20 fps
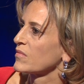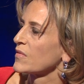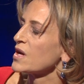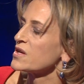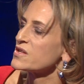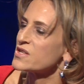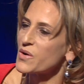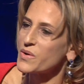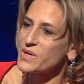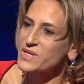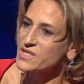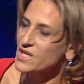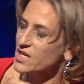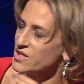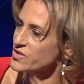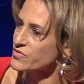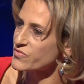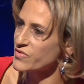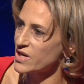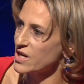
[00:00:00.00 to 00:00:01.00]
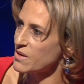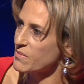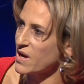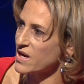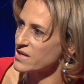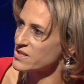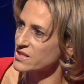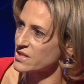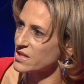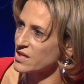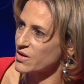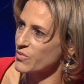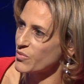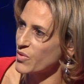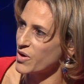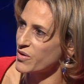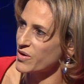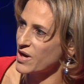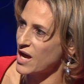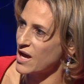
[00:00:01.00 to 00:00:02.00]
So it doesn't really matter that it
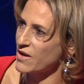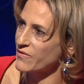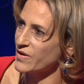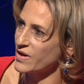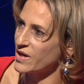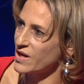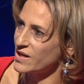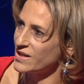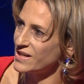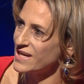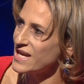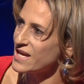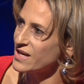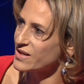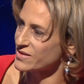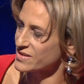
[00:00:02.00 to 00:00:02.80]
won't have a, a legal